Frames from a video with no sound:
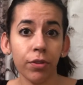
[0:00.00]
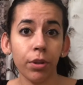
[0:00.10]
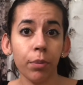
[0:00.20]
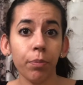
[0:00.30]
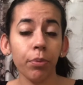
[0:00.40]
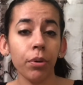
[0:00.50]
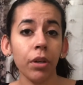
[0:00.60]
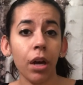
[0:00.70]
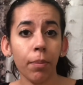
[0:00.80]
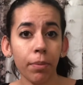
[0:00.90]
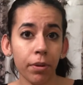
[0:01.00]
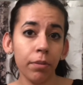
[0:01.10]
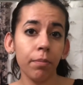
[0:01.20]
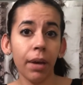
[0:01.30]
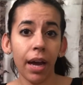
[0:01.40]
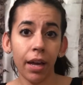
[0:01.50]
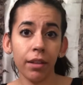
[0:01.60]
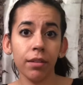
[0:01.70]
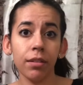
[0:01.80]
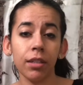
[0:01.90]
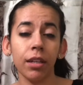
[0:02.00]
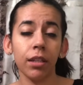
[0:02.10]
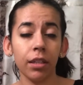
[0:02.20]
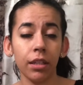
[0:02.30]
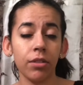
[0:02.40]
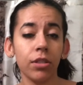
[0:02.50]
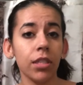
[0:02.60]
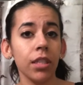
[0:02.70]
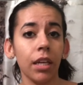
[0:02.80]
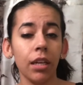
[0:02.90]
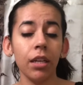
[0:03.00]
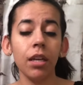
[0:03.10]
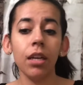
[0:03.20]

for the pre-op baths to kind of cleanse your skin.